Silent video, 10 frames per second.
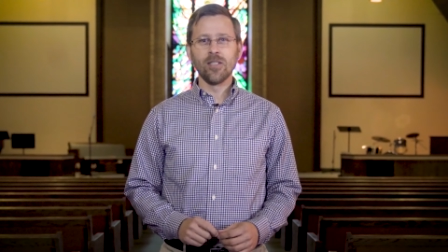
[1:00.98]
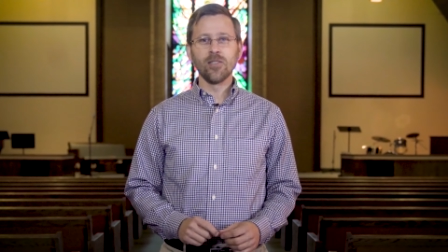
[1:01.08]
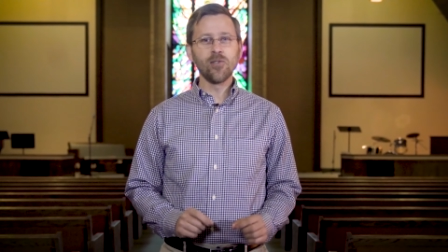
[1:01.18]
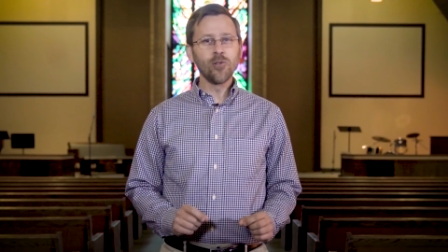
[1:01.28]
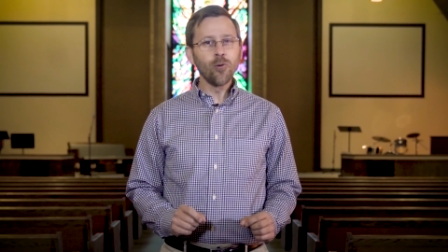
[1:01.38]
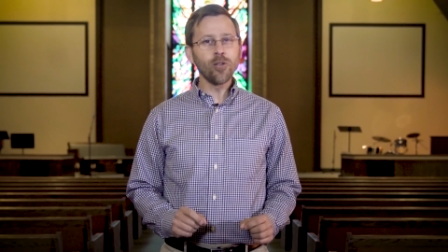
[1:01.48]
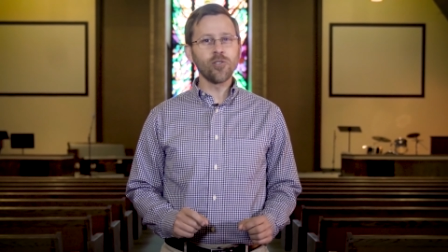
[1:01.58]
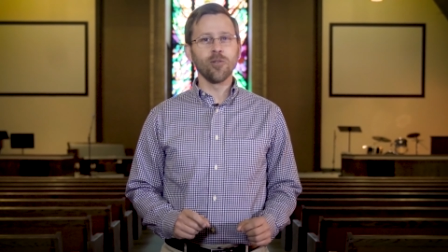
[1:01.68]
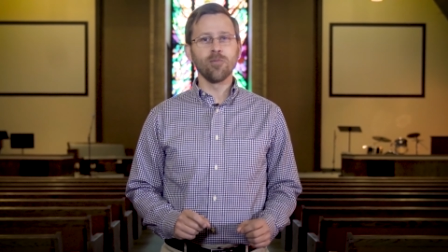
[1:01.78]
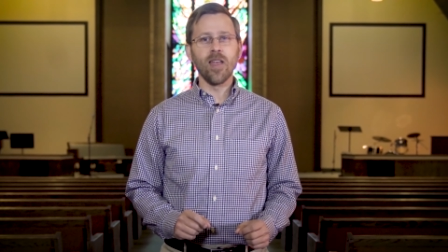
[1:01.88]

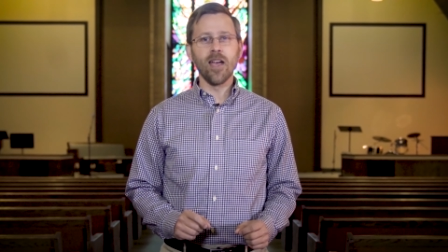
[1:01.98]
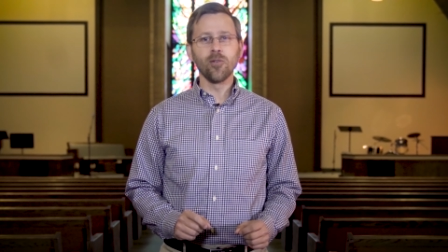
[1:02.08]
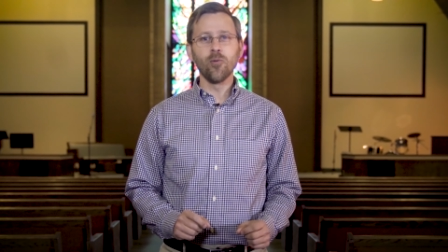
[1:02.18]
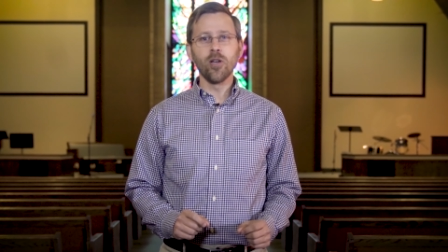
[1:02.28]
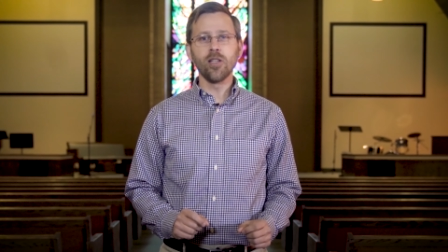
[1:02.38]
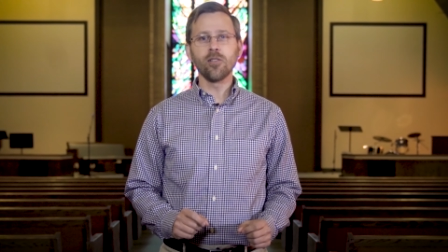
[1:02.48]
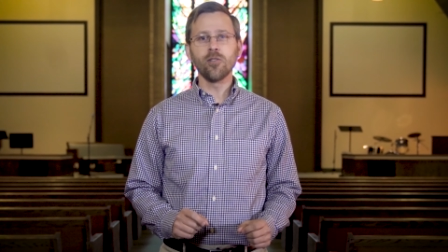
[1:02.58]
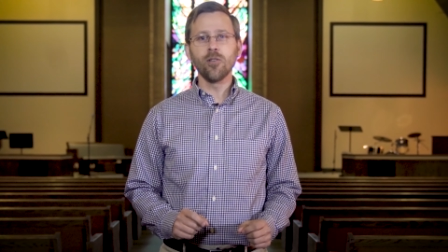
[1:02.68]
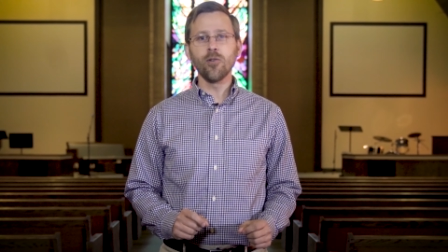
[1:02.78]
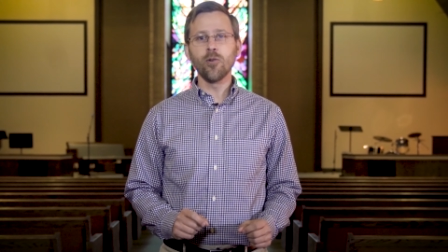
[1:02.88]
Stewardship, then, would
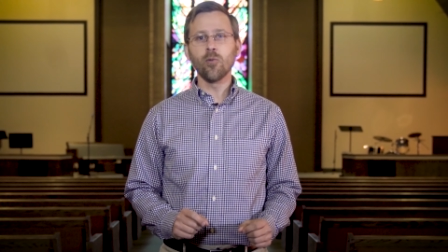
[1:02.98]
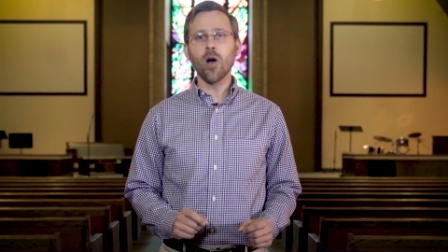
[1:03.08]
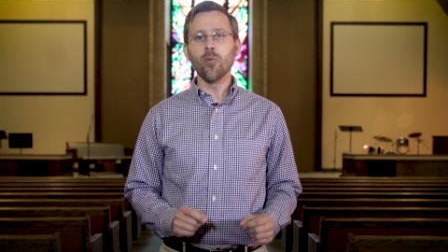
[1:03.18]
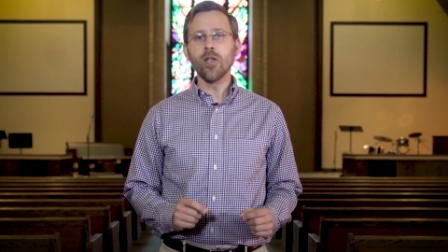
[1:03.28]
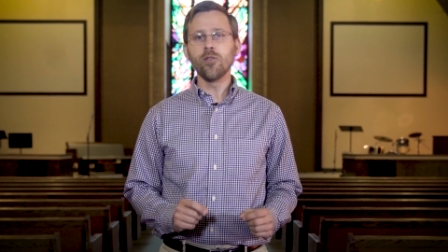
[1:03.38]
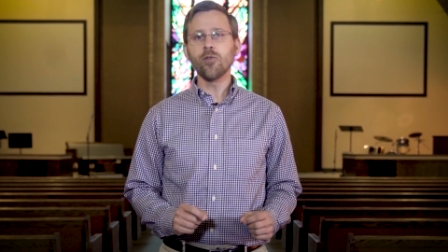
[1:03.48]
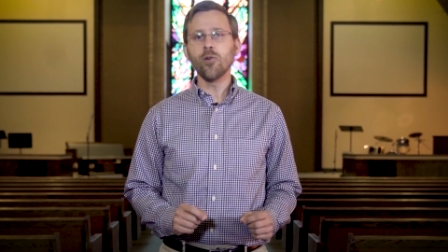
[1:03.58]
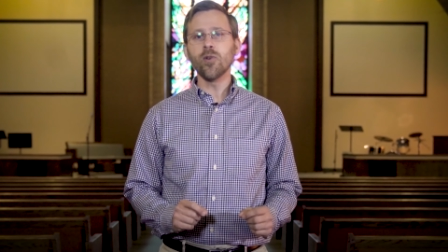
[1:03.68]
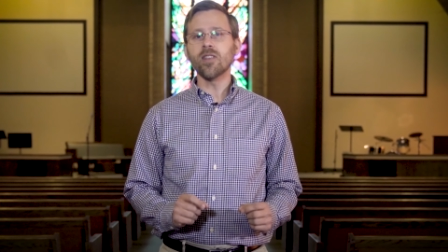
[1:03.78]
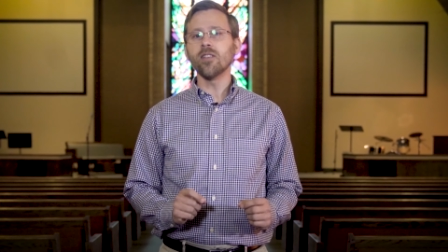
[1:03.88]
include what we do with